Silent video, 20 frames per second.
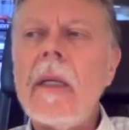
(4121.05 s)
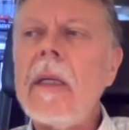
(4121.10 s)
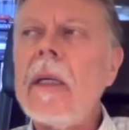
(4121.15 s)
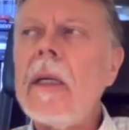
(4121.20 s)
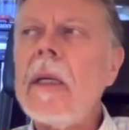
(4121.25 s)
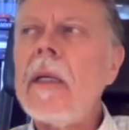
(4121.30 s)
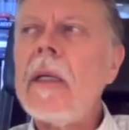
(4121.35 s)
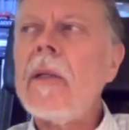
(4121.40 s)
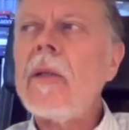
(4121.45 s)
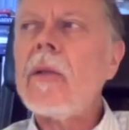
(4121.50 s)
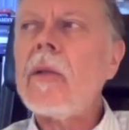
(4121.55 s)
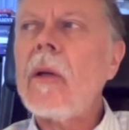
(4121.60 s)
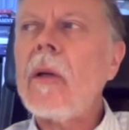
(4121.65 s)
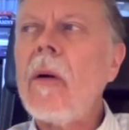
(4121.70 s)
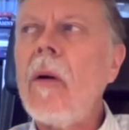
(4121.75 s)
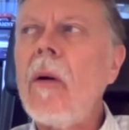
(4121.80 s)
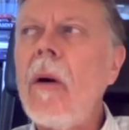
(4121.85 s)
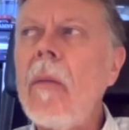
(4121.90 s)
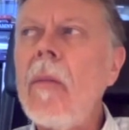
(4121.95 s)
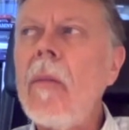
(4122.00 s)
is
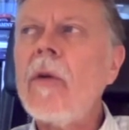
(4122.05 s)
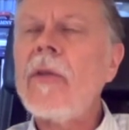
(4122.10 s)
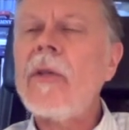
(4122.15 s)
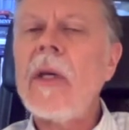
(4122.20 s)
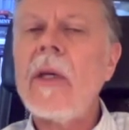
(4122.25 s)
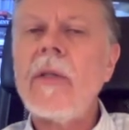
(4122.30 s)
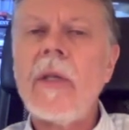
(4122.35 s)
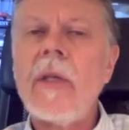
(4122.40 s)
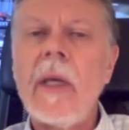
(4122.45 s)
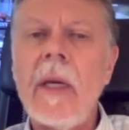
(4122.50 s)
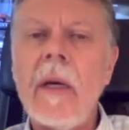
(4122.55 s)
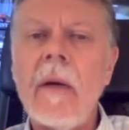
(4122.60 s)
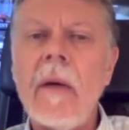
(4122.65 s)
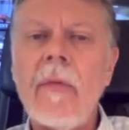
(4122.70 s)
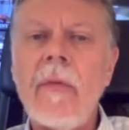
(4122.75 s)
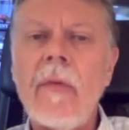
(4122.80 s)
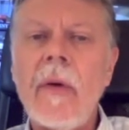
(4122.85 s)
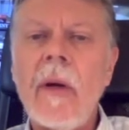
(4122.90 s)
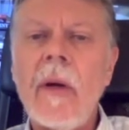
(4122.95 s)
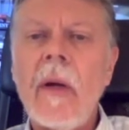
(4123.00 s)
almost as
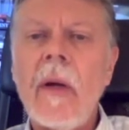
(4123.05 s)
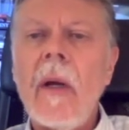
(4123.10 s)
if